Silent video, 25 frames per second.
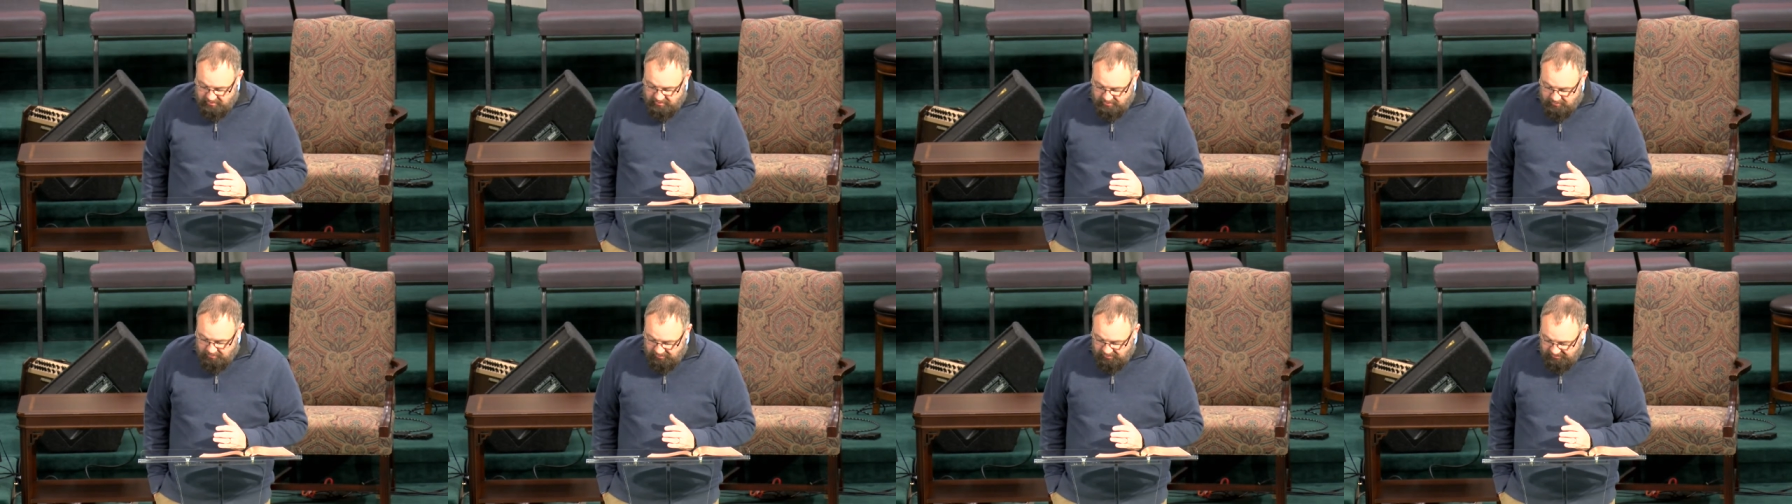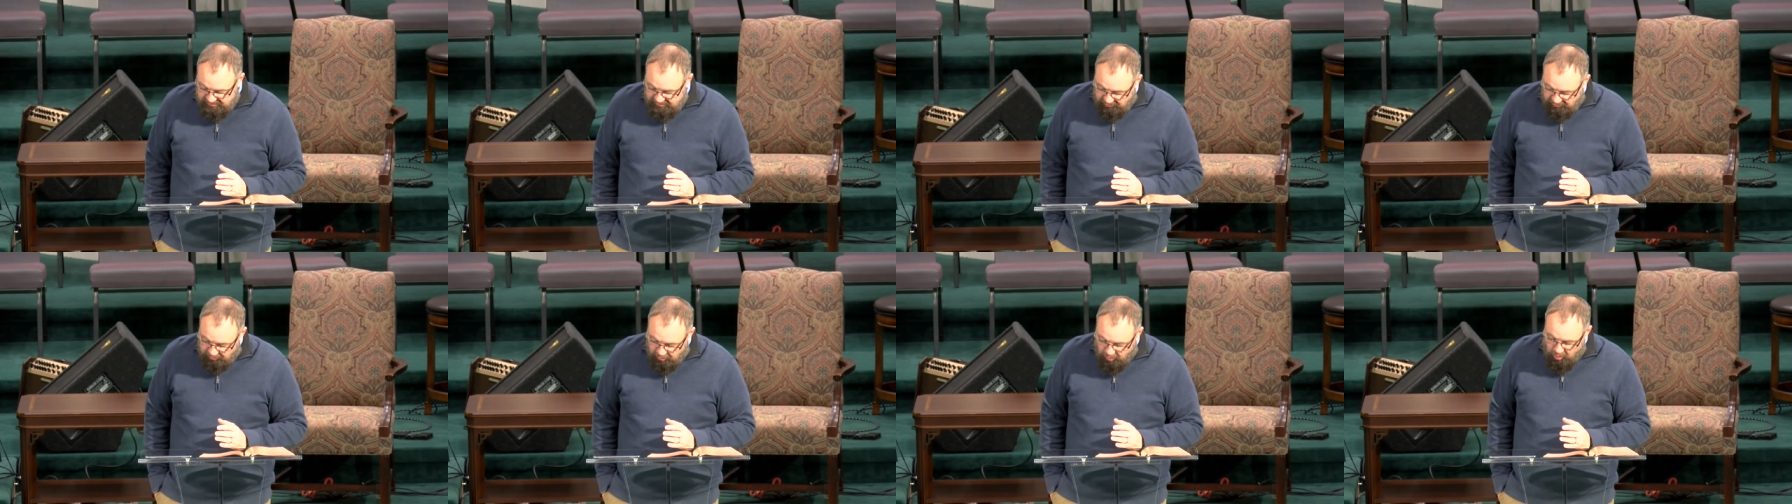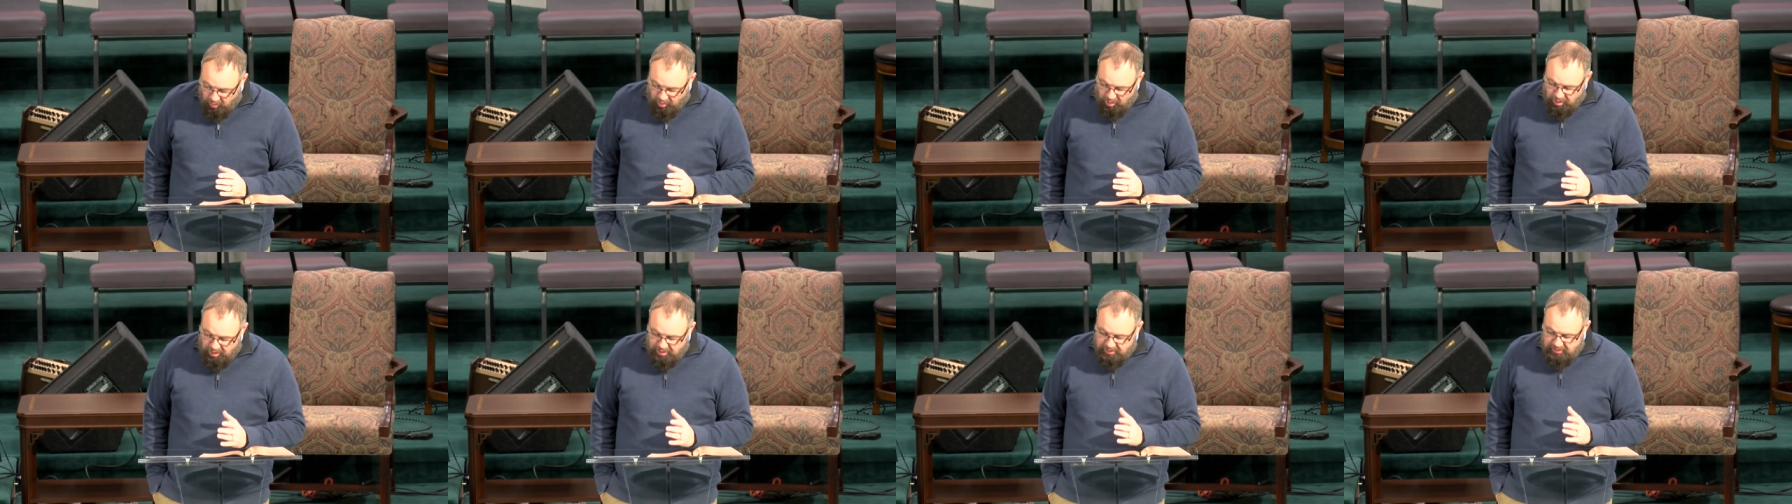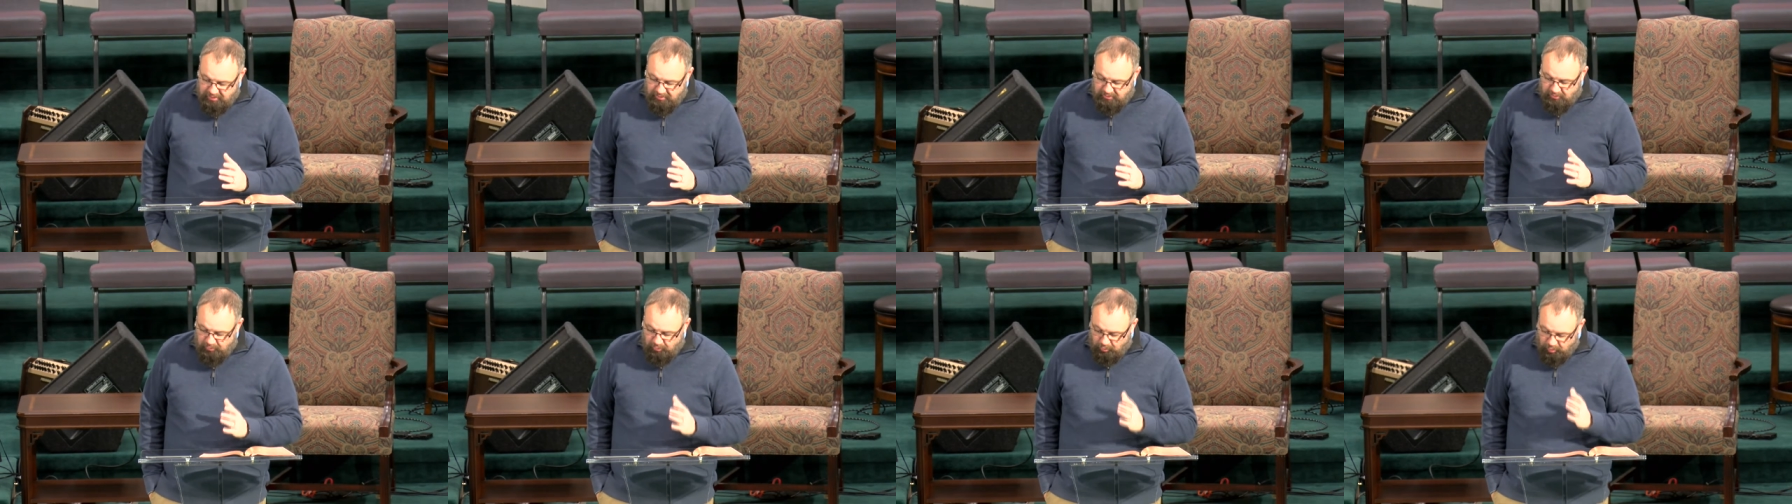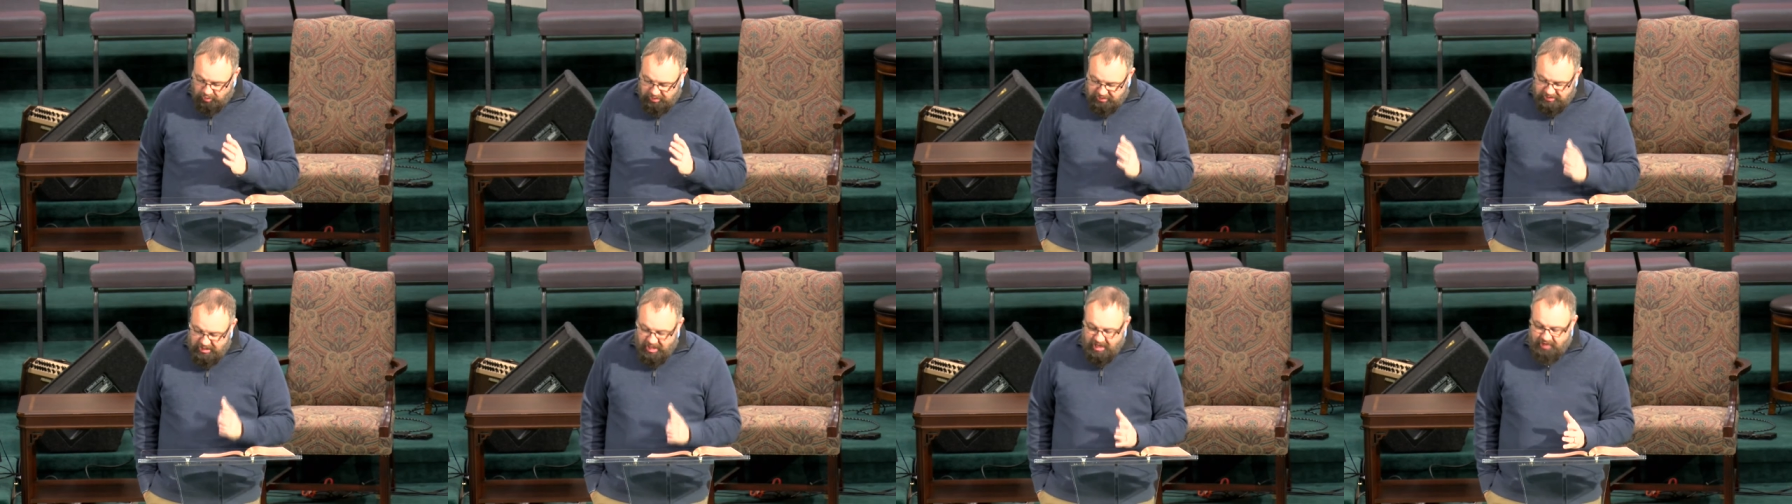But the Lord
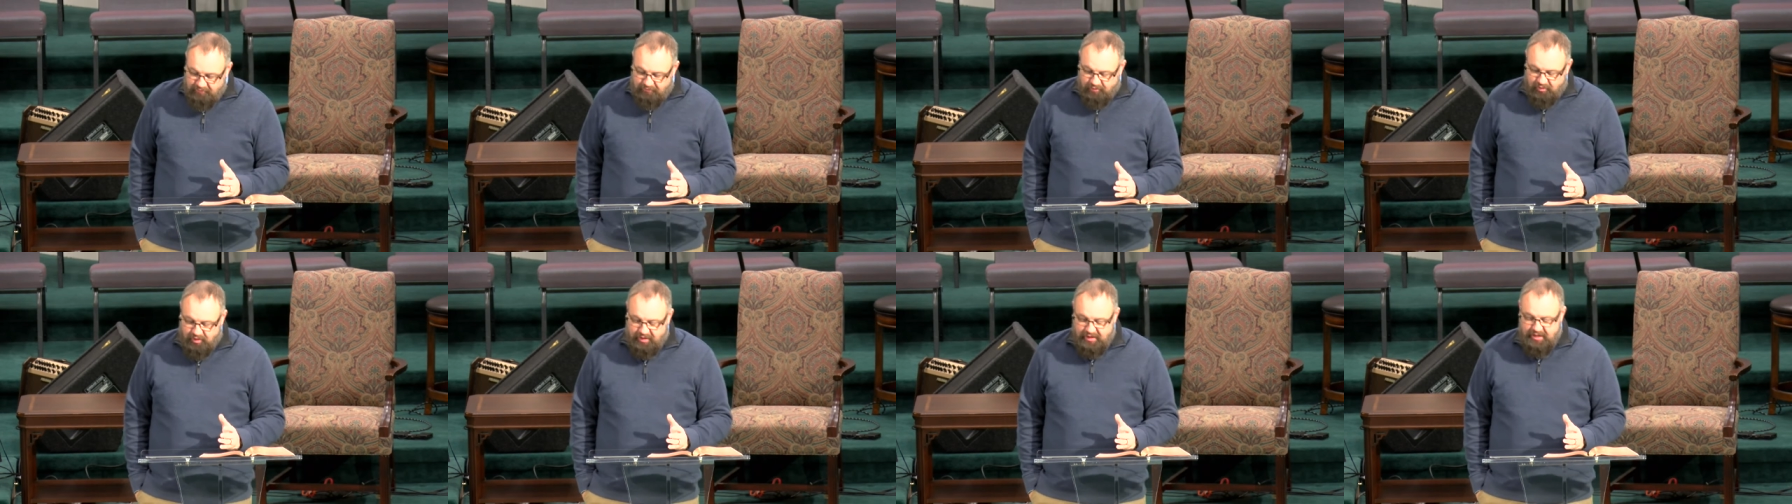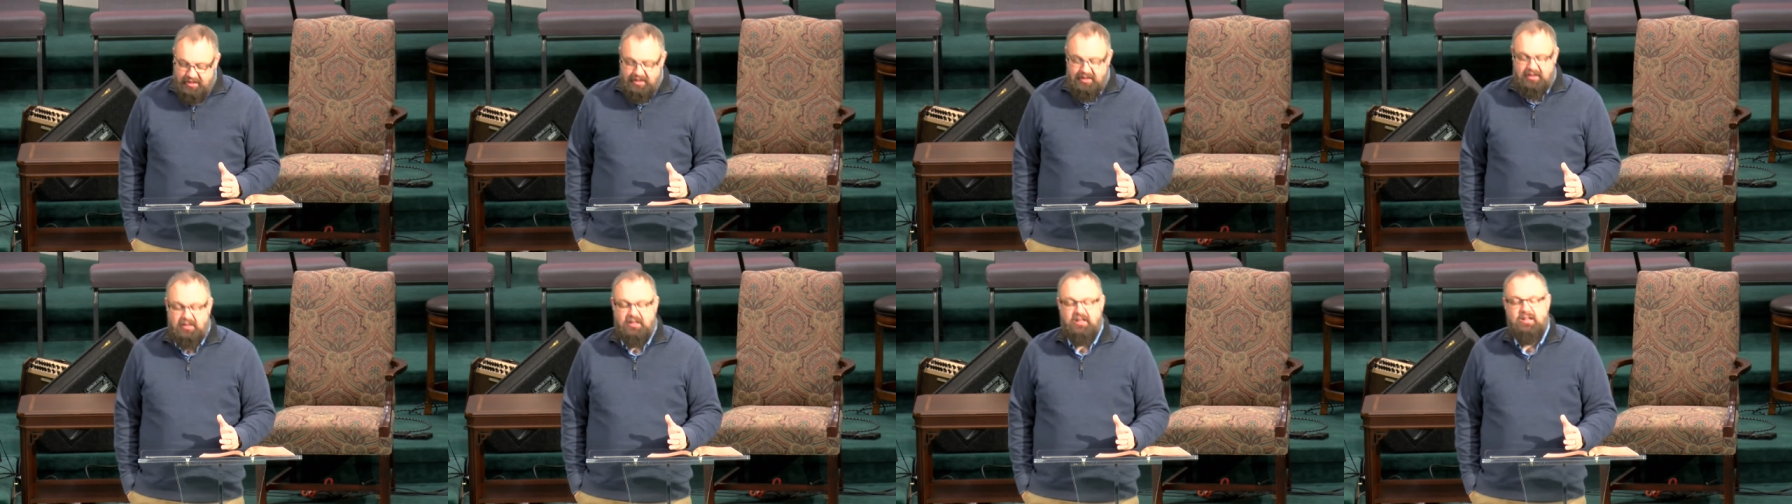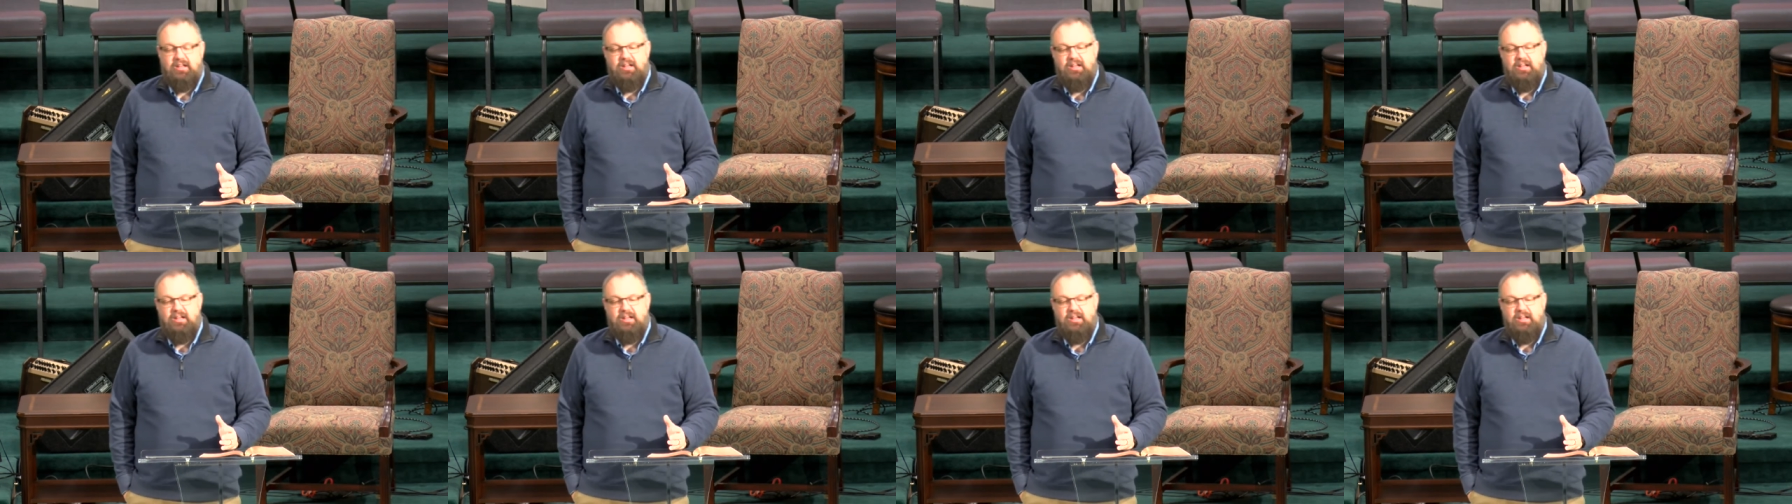would not forget